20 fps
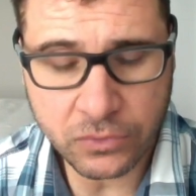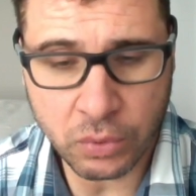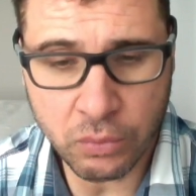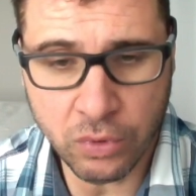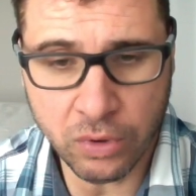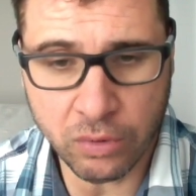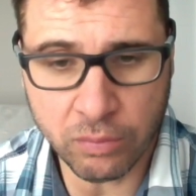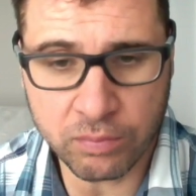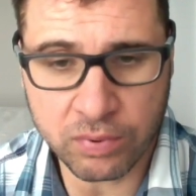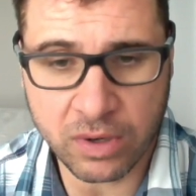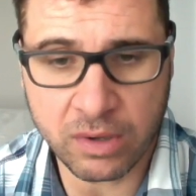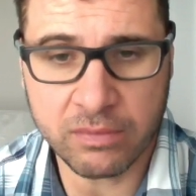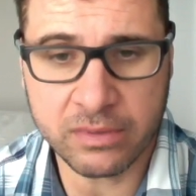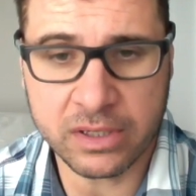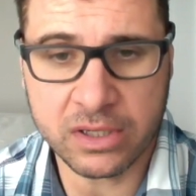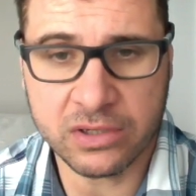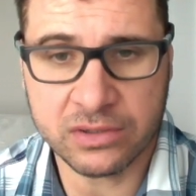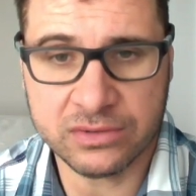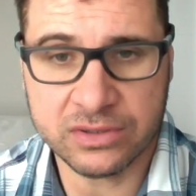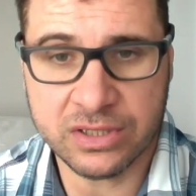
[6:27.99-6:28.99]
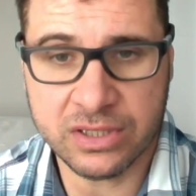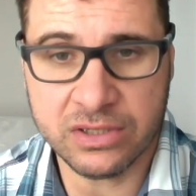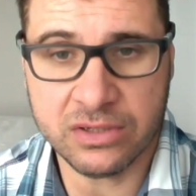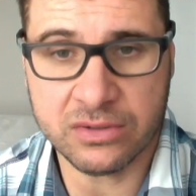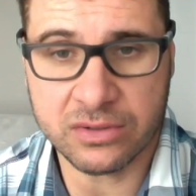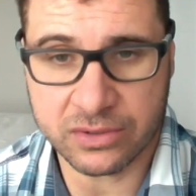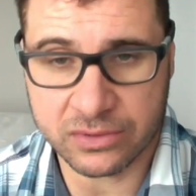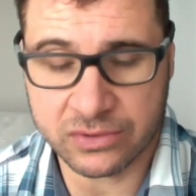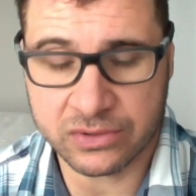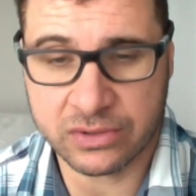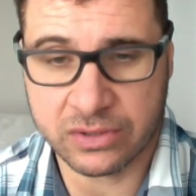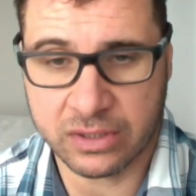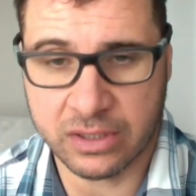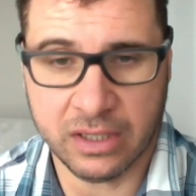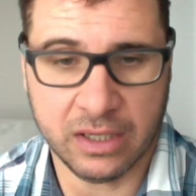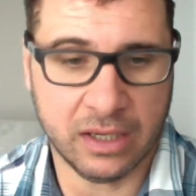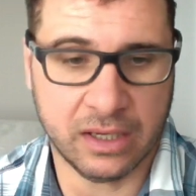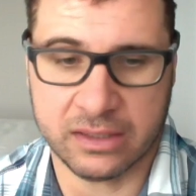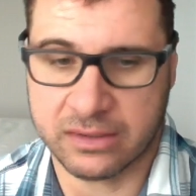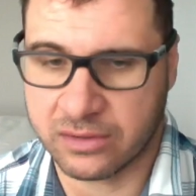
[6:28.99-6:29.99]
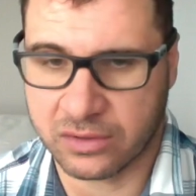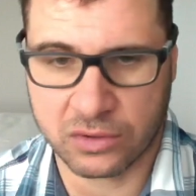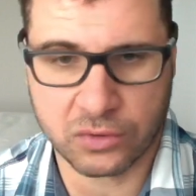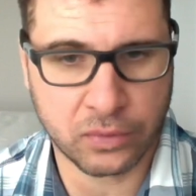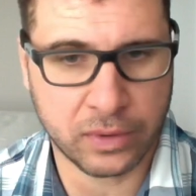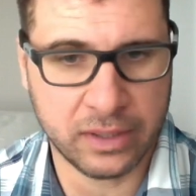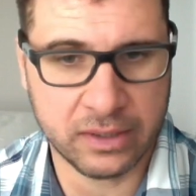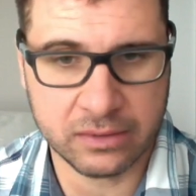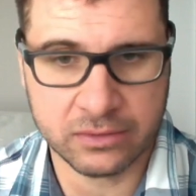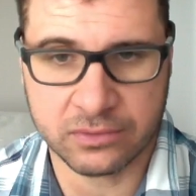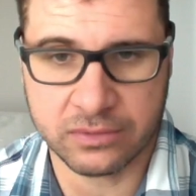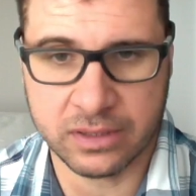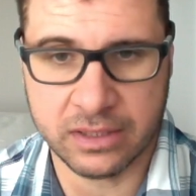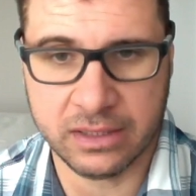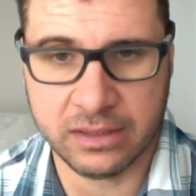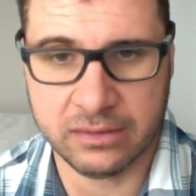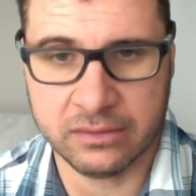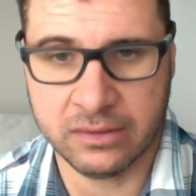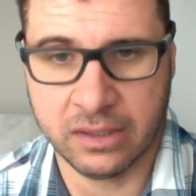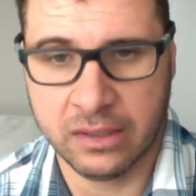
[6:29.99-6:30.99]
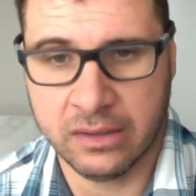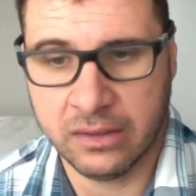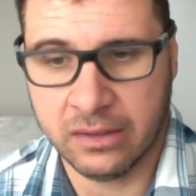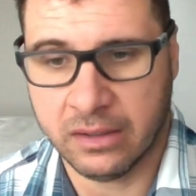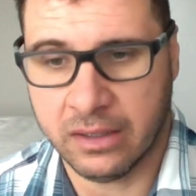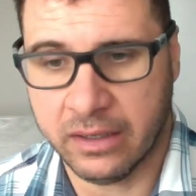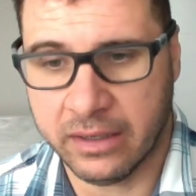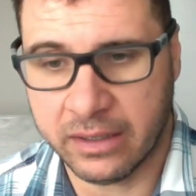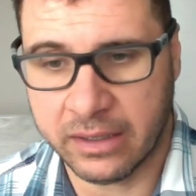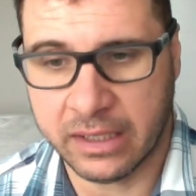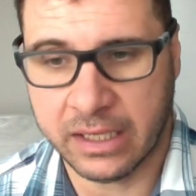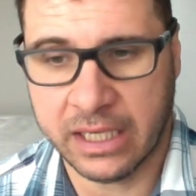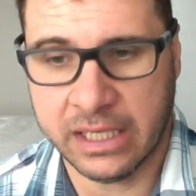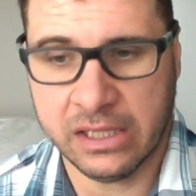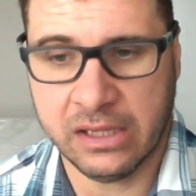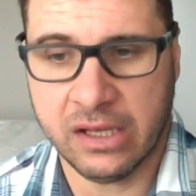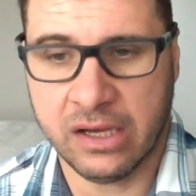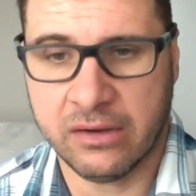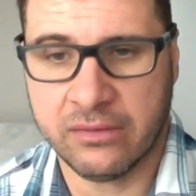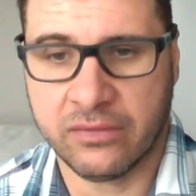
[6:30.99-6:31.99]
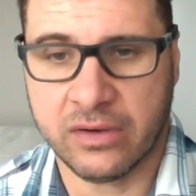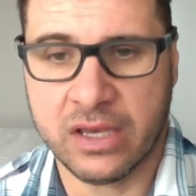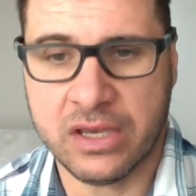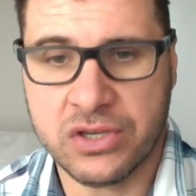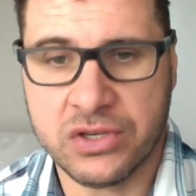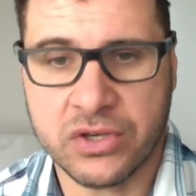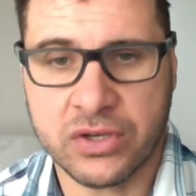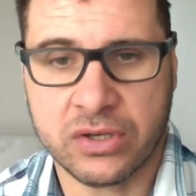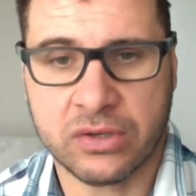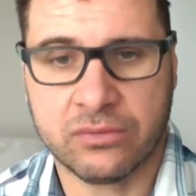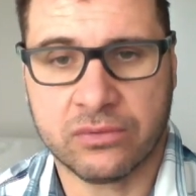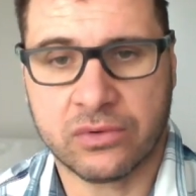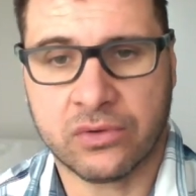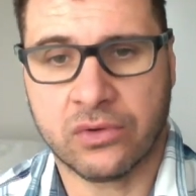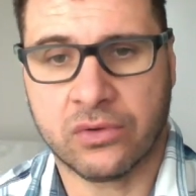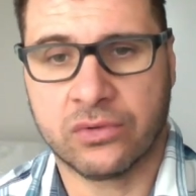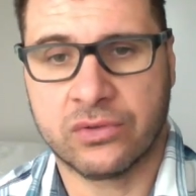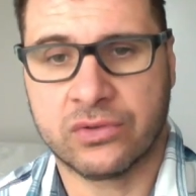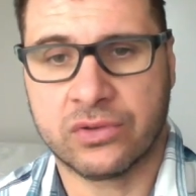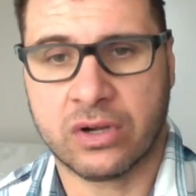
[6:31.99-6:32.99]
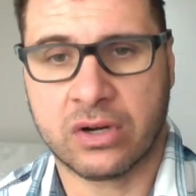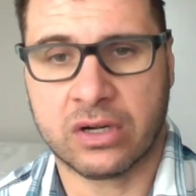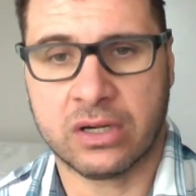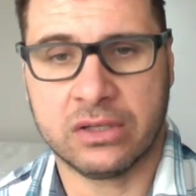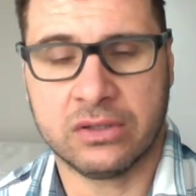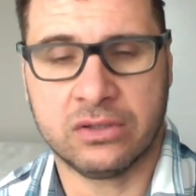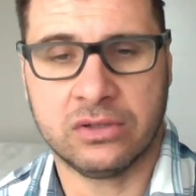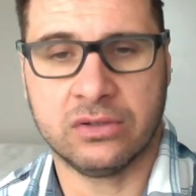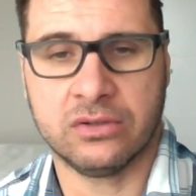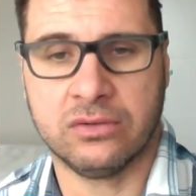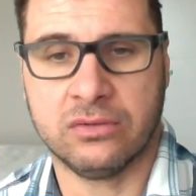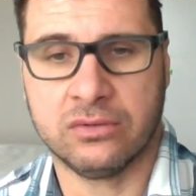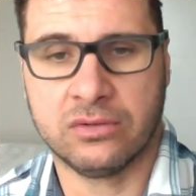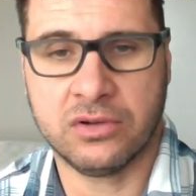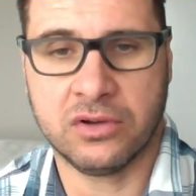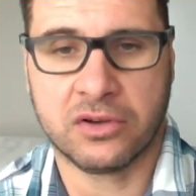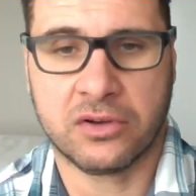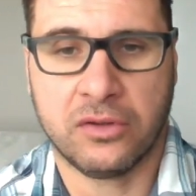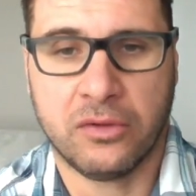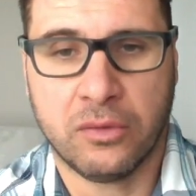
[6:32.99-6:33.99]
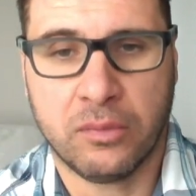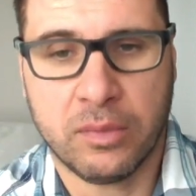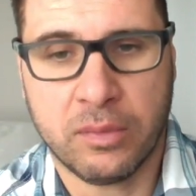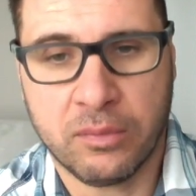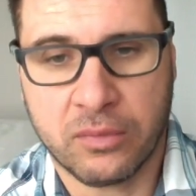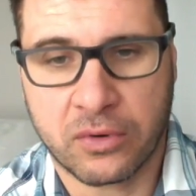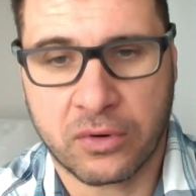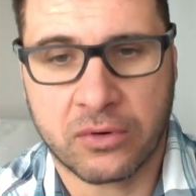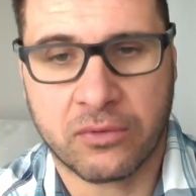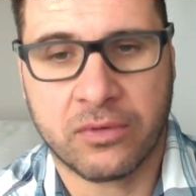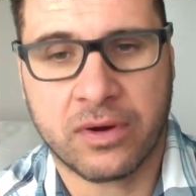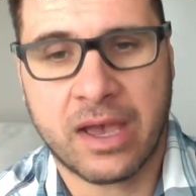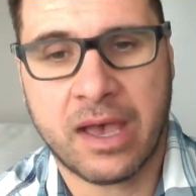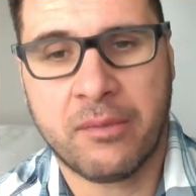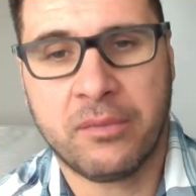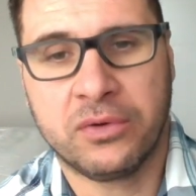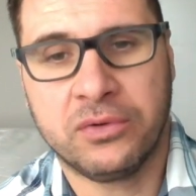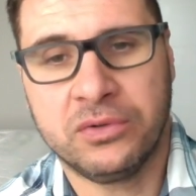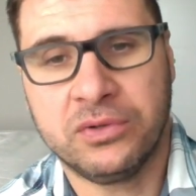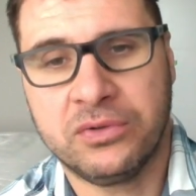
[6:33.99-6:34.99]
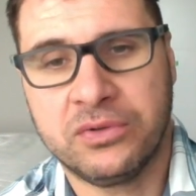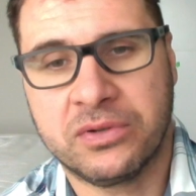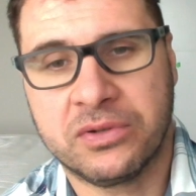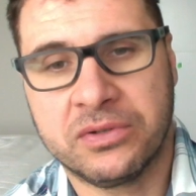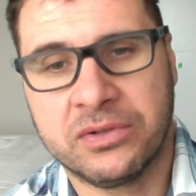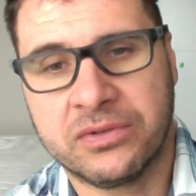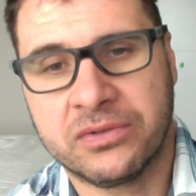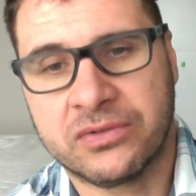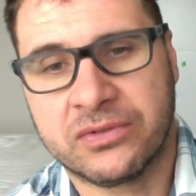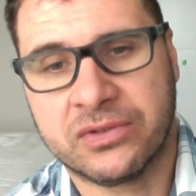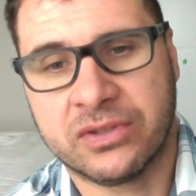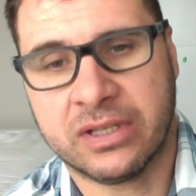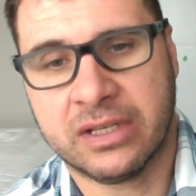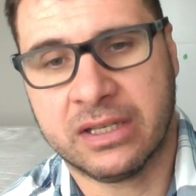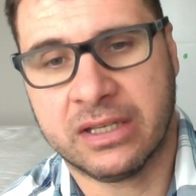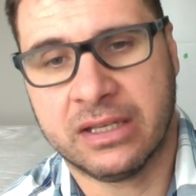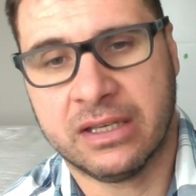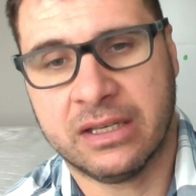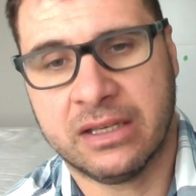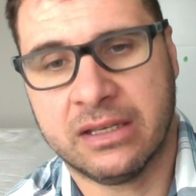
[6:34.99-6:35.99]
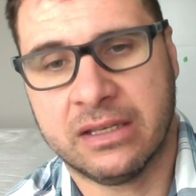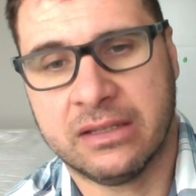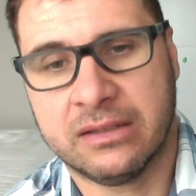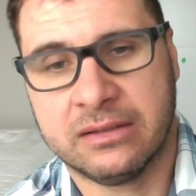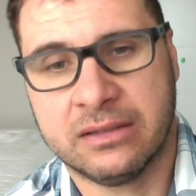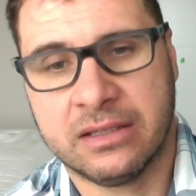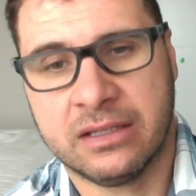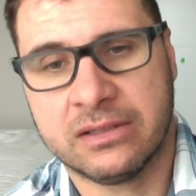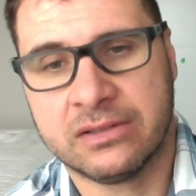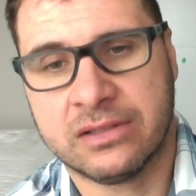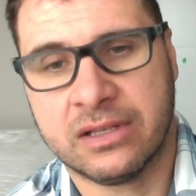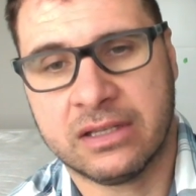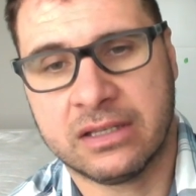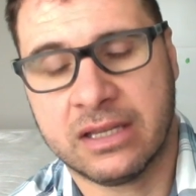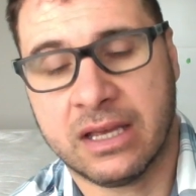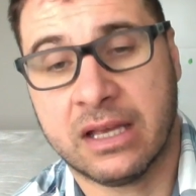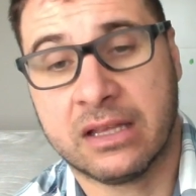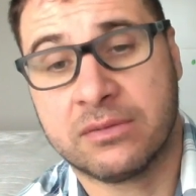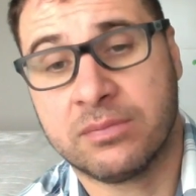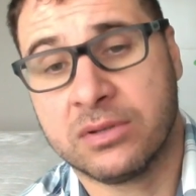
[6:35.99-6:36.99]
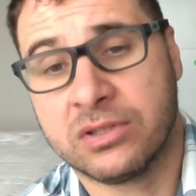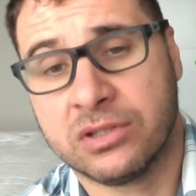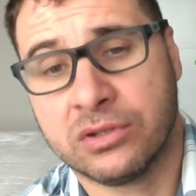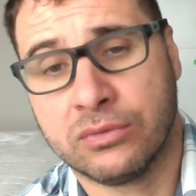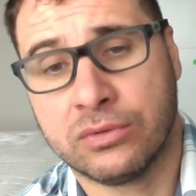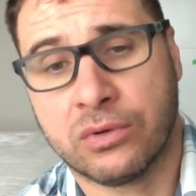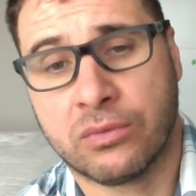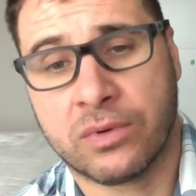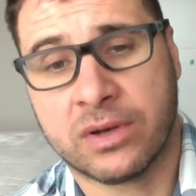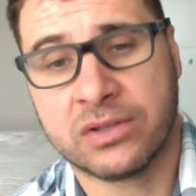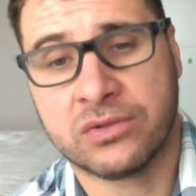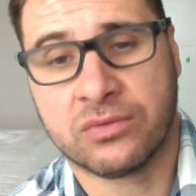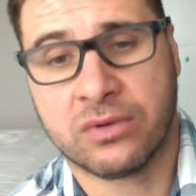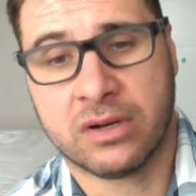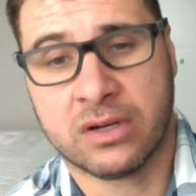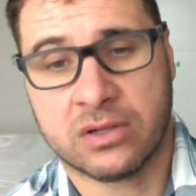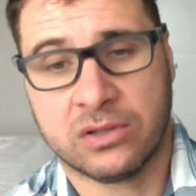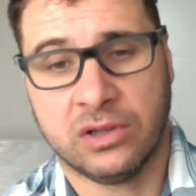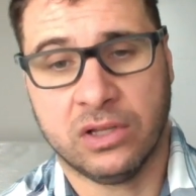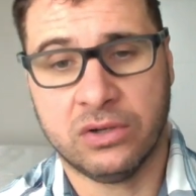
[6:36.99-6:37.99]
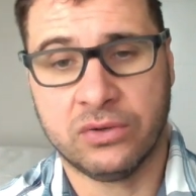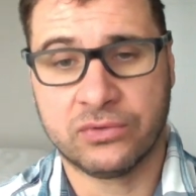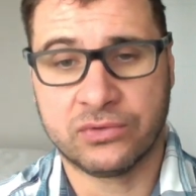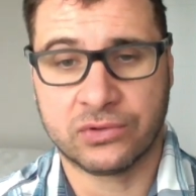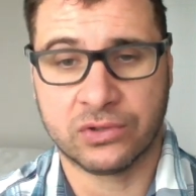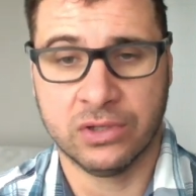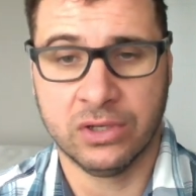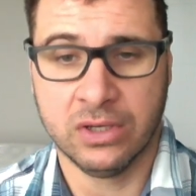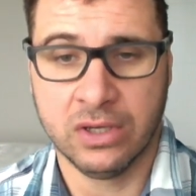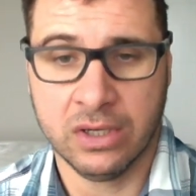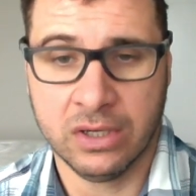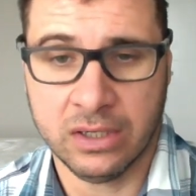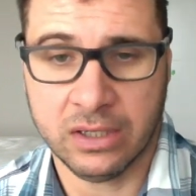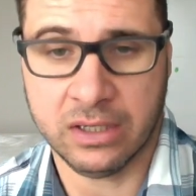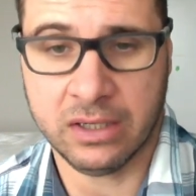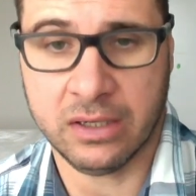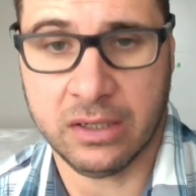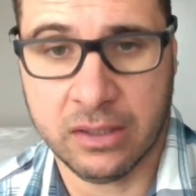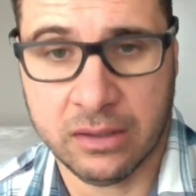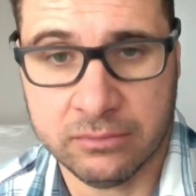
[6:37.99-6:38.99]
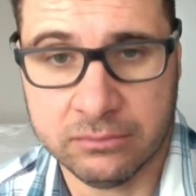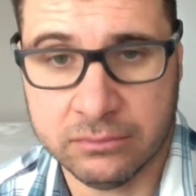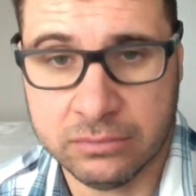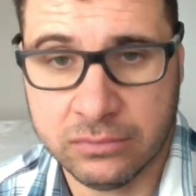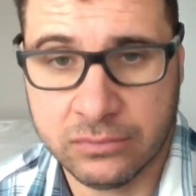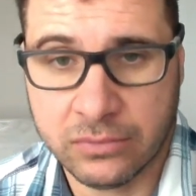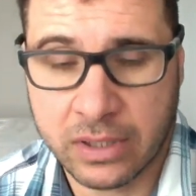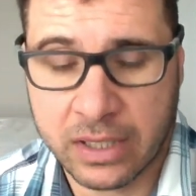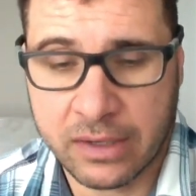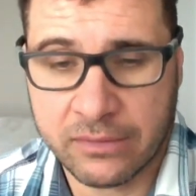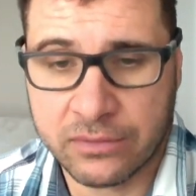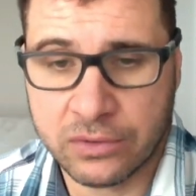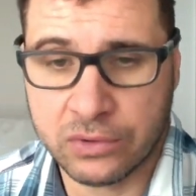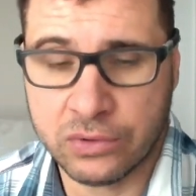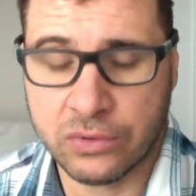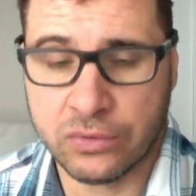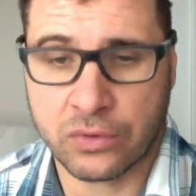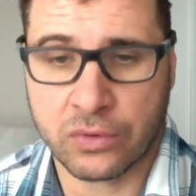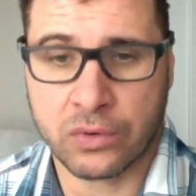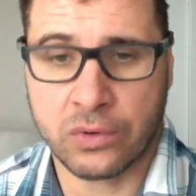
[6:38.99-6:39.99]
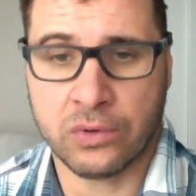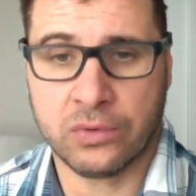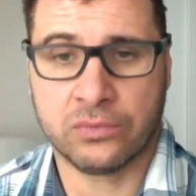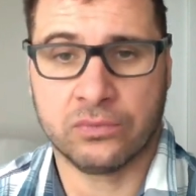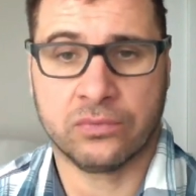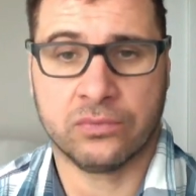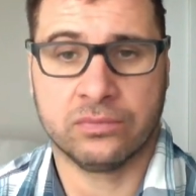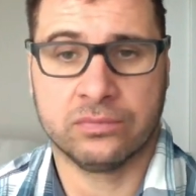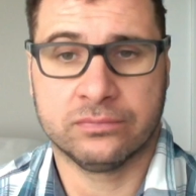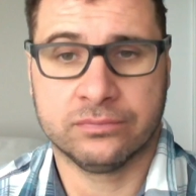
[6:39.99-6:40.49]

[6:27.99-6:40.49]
we'll probably continue because uh, it's a great green I love Asian. We're starting to cook a little bit more ramen noodles and things like that, especially with the restaurant closed. Um, have to do our own